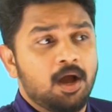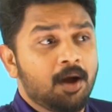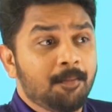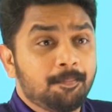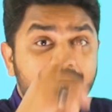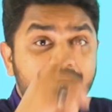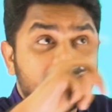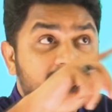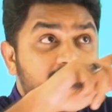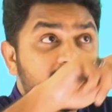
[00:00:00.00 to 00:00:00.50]

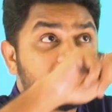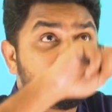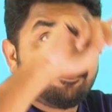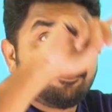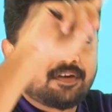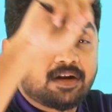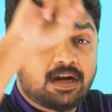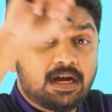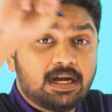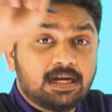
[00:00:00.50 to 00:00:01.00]
but
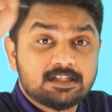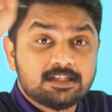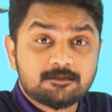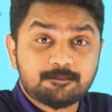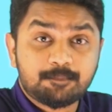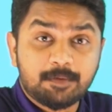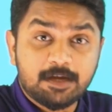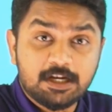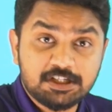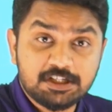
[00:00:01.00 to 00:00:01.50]
different
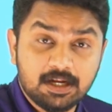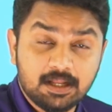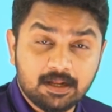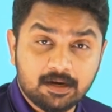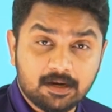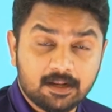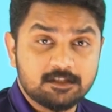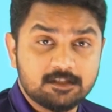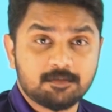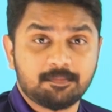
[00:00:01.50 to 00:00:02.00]
spatial
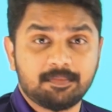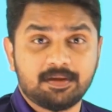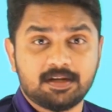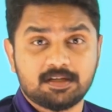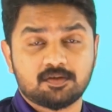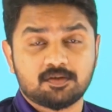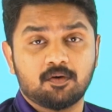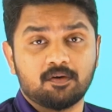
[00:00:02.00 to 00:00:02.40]
arrangements